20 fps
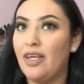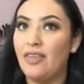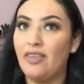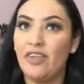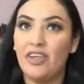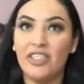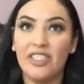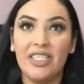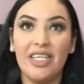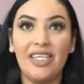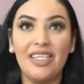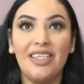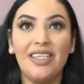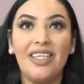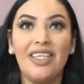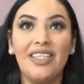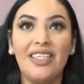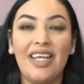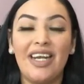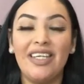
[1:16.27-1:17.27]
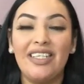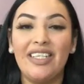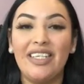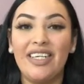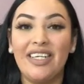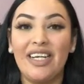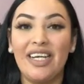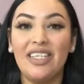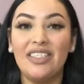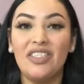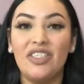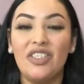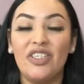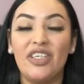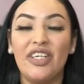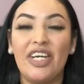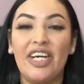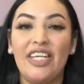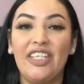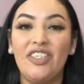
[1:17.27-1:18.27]
there's anything that I didn't answer
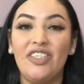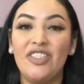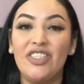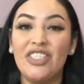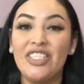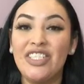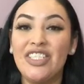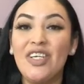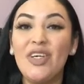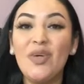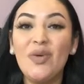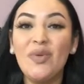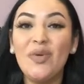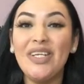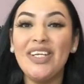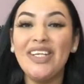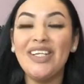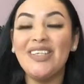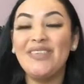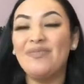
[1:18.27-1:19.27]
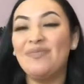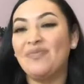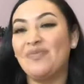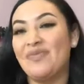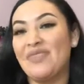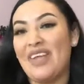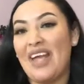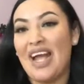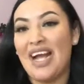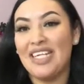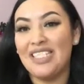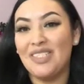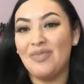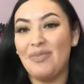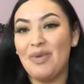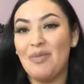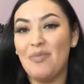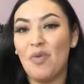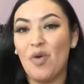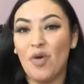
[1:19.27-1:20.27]
and you still want to ask
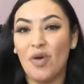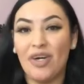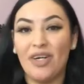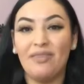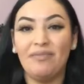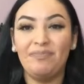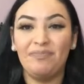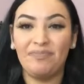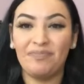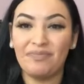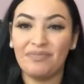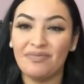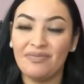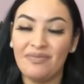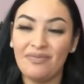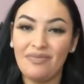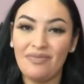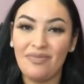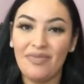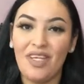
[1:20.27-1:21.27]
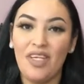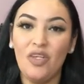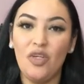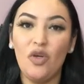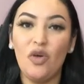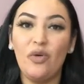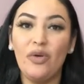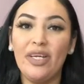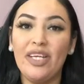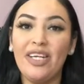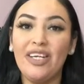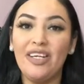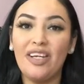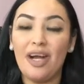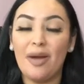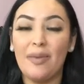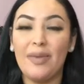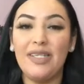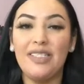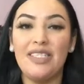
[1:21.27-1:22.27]
me more, go ahead and
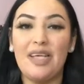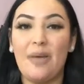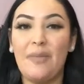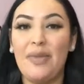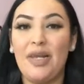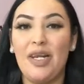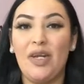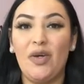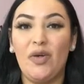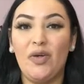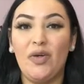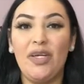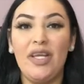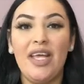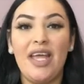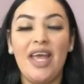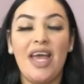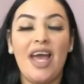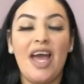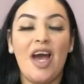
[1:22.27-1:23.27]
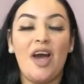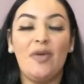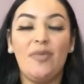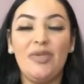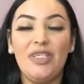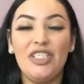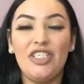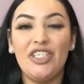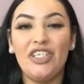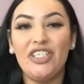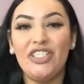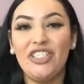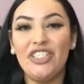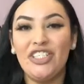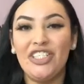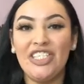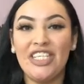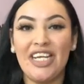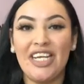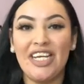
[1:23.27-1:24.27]
comment down below. I'll be sure
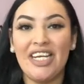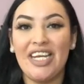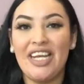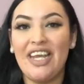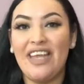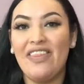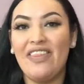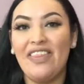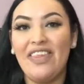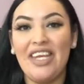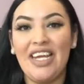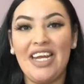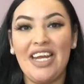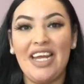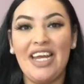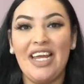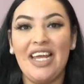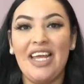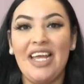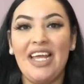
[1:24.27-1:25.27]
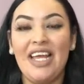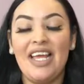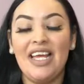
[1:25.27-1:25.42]
to check in the